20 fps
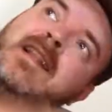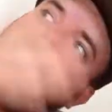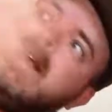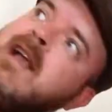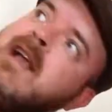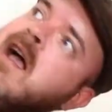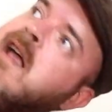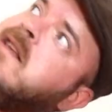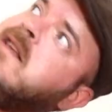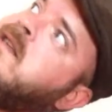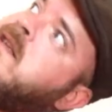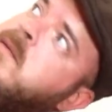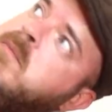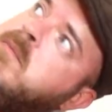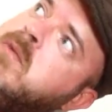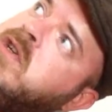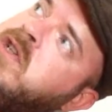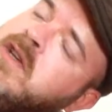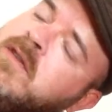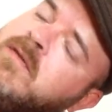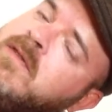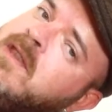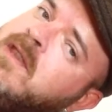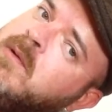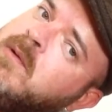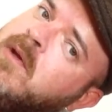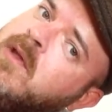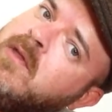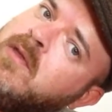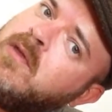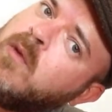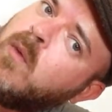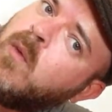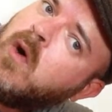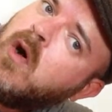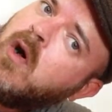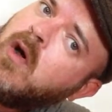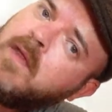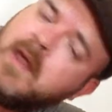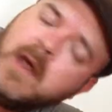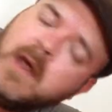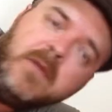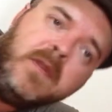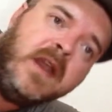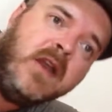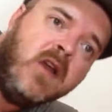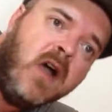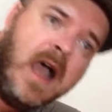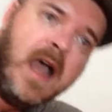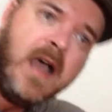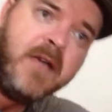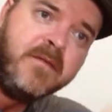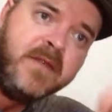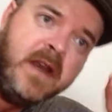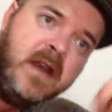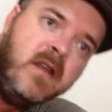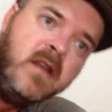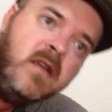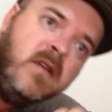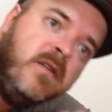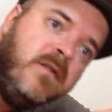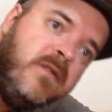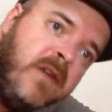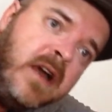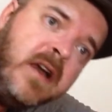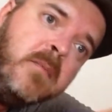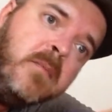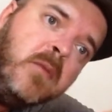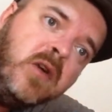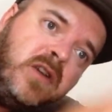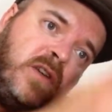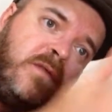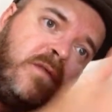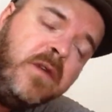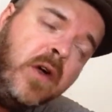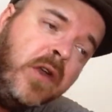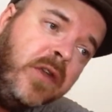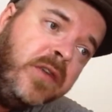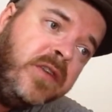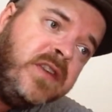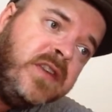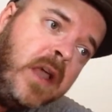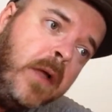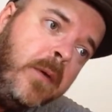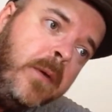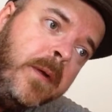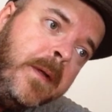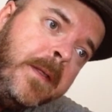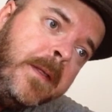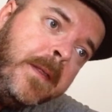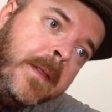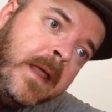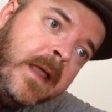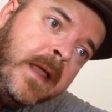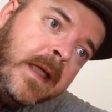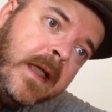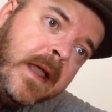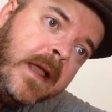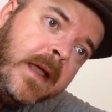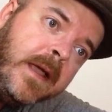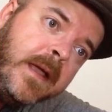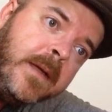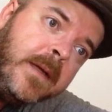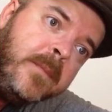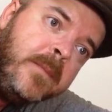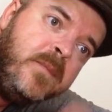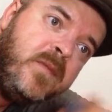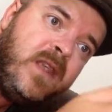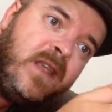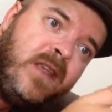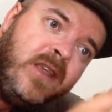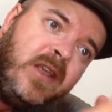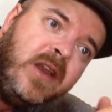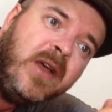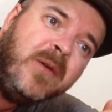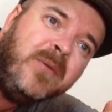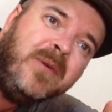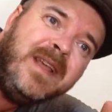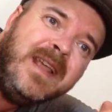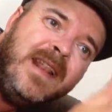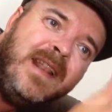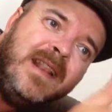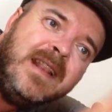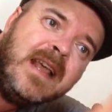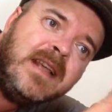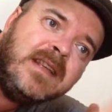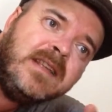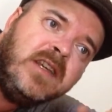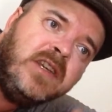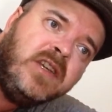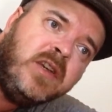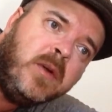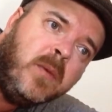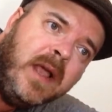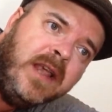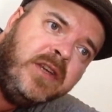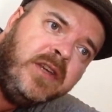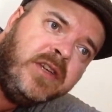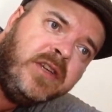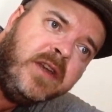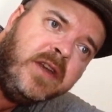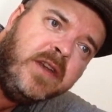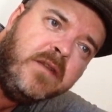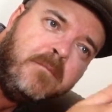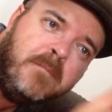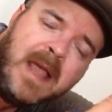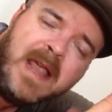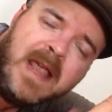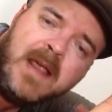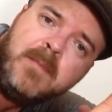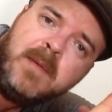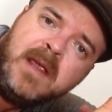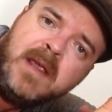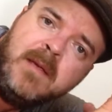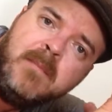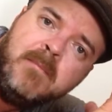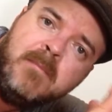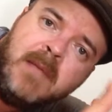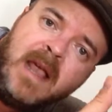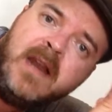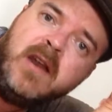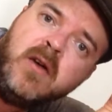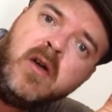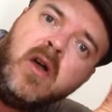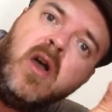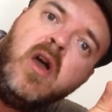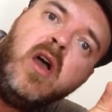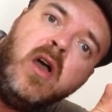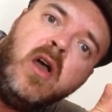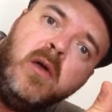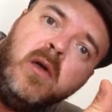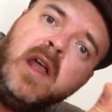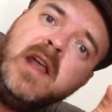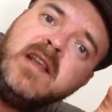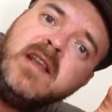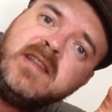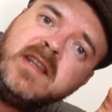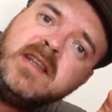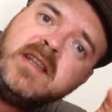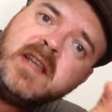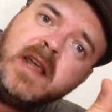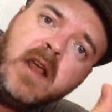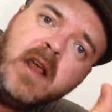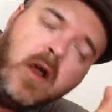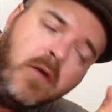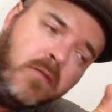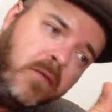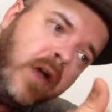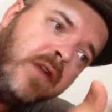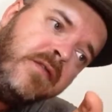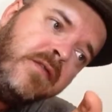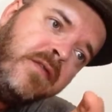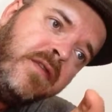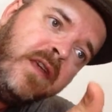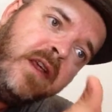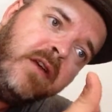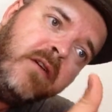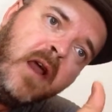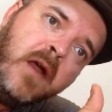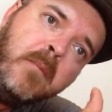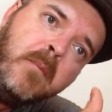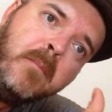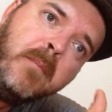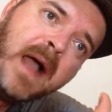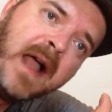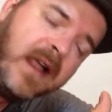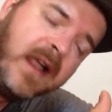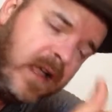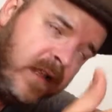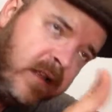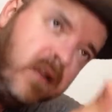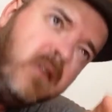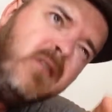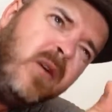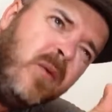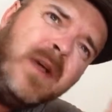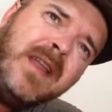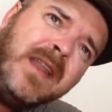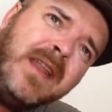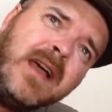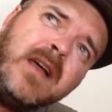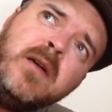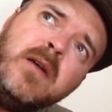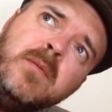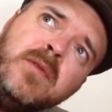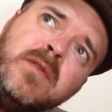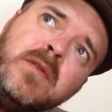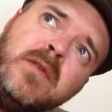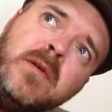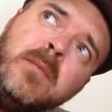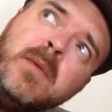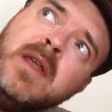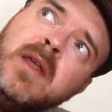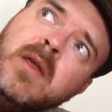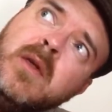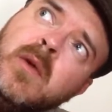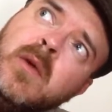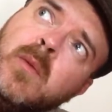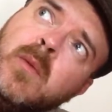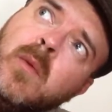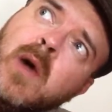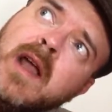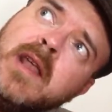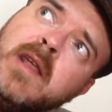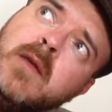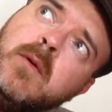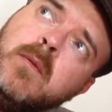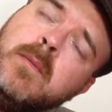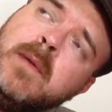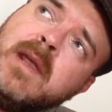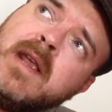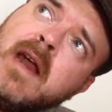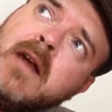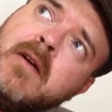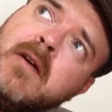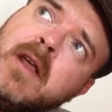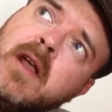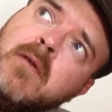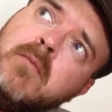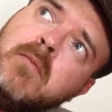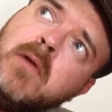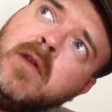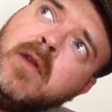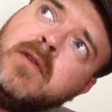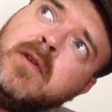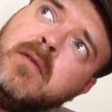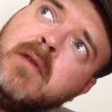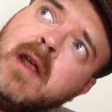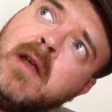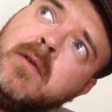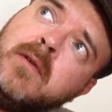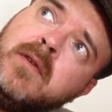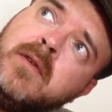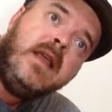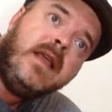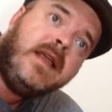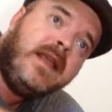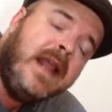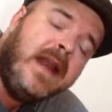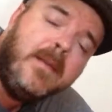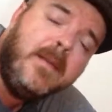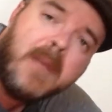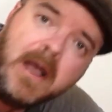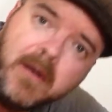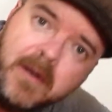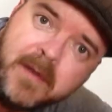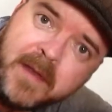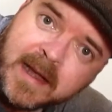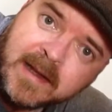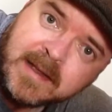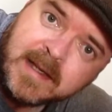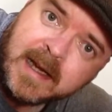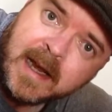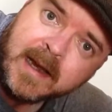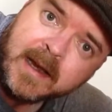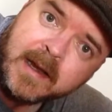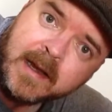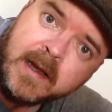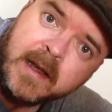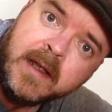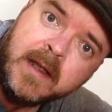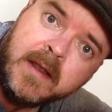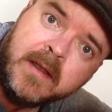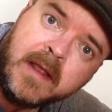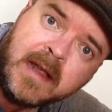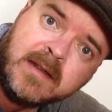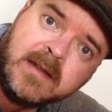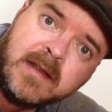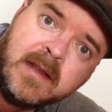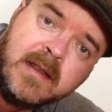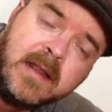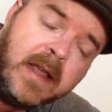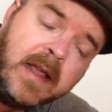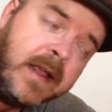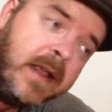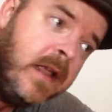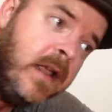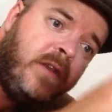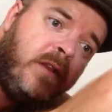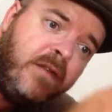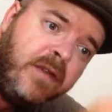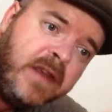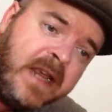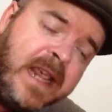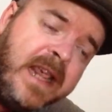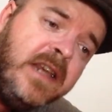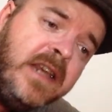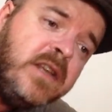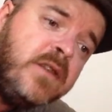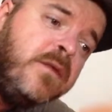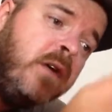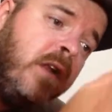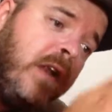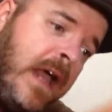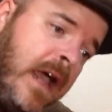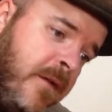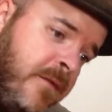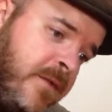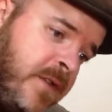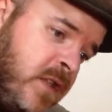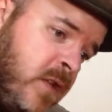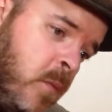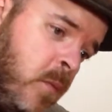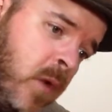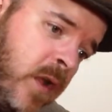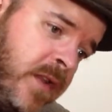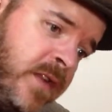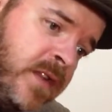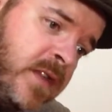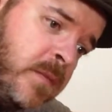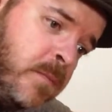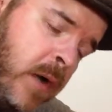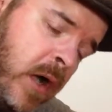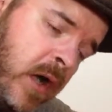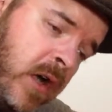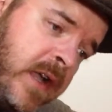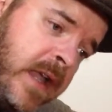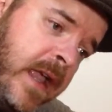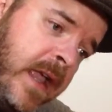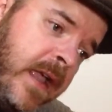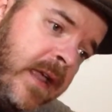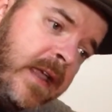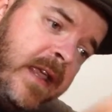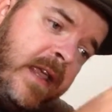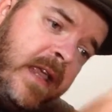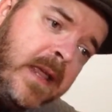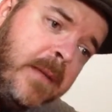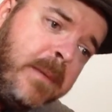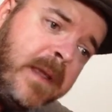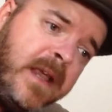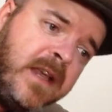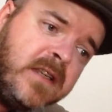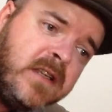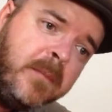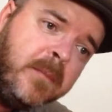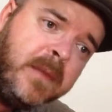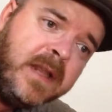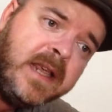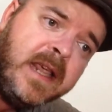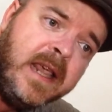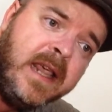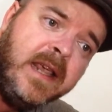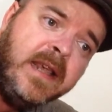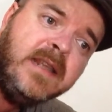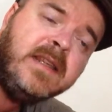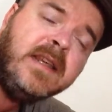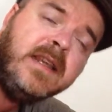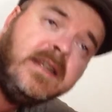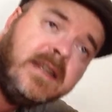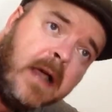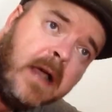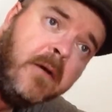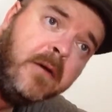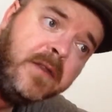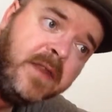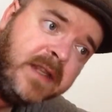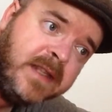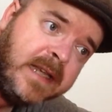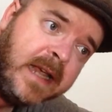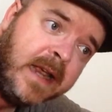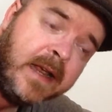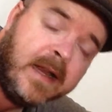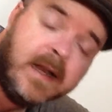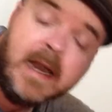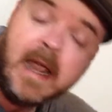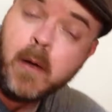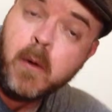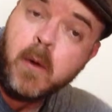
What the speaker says: can't see much of the war though. They're not having very much fun. So, you know, in that situation, you've maybe made as they say, a rod for your own back. I don't know where that comes from. Why you would be carrying a rod around. Get him out of that tank. That's the thing. The keys fall out of someone's pocket. He picks up the keys. He's out of the tank. Now,